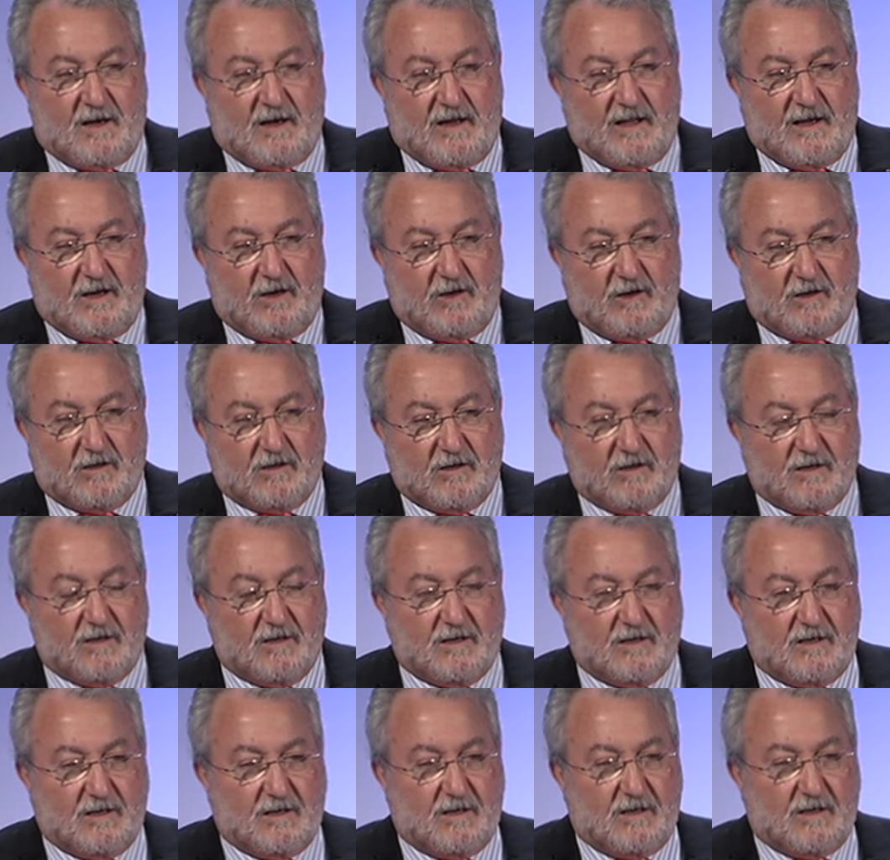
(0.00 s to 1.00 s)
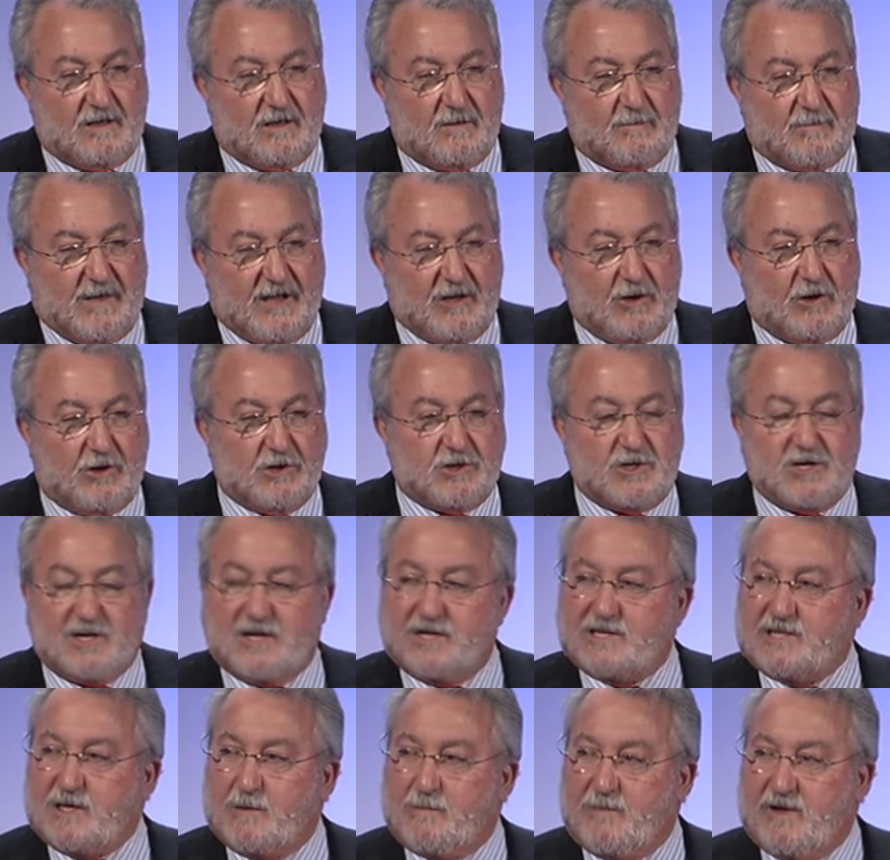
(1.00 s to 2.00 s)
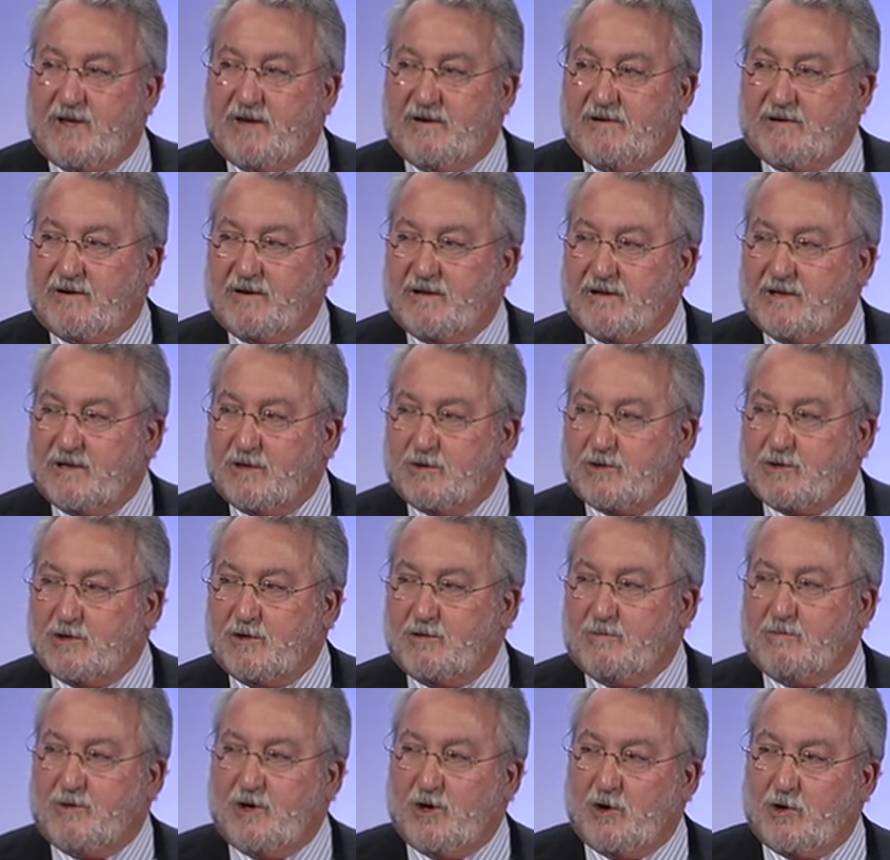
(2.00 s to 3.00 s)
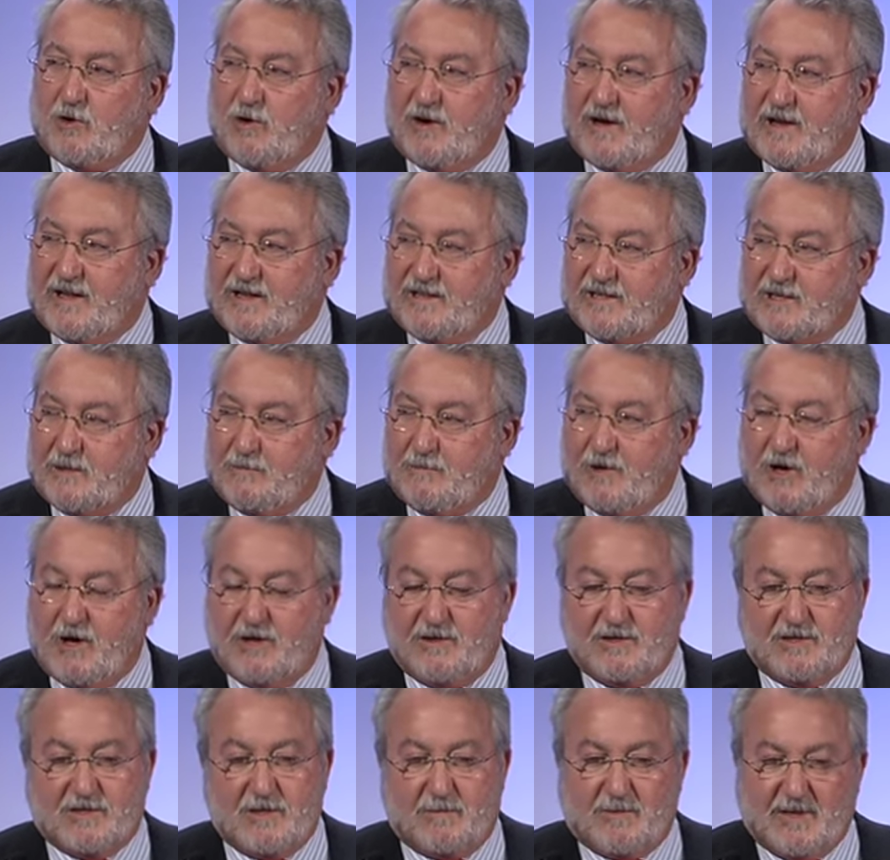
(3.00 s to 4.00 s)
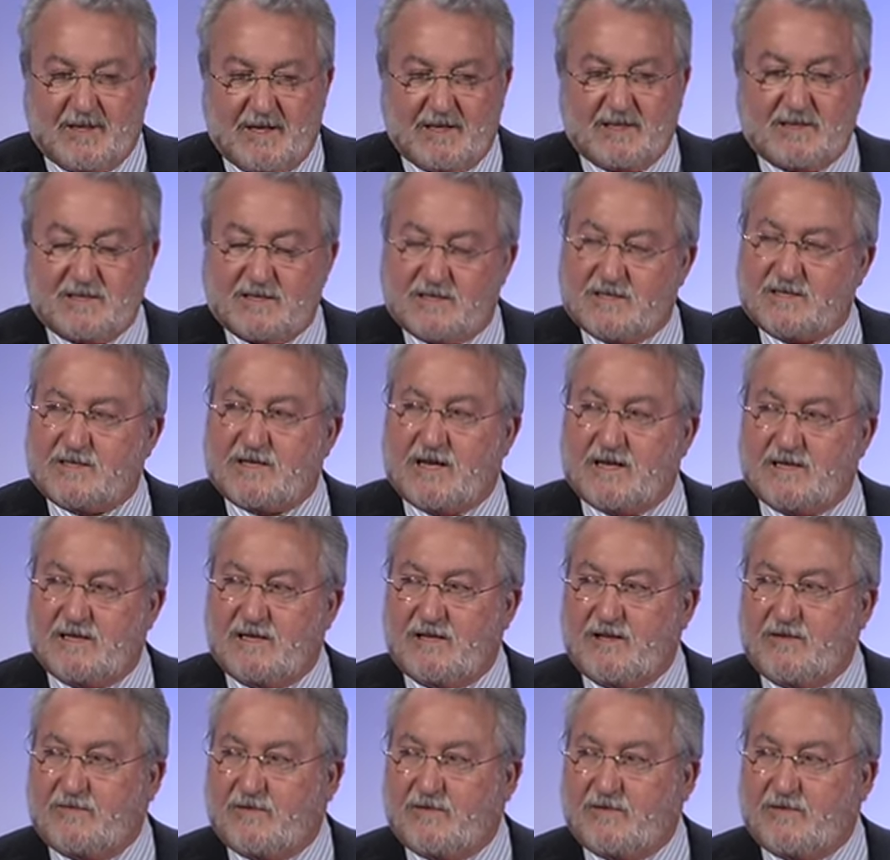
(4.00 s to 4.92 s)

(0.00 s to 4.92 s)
Later on, biologicals appear. So monoclonal antibodies, but that's slightly